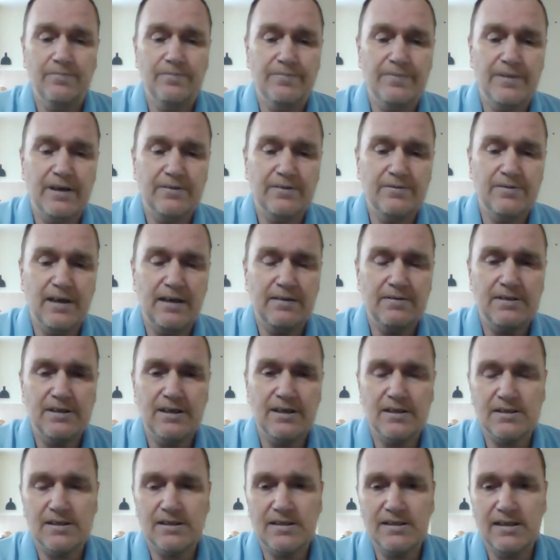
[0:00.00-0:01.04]
No, don't
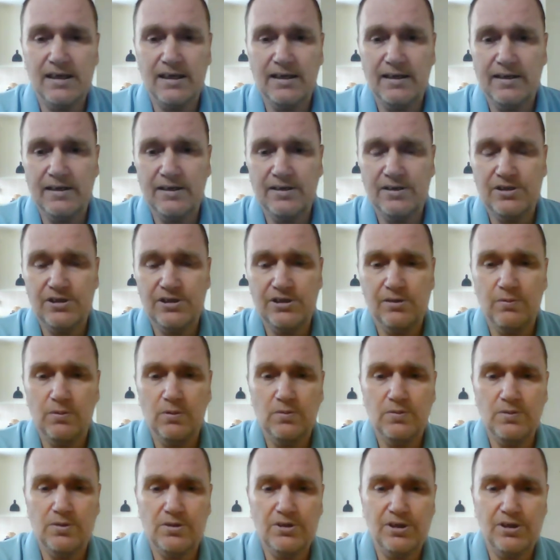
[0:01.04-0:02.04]
touch the telly, because you will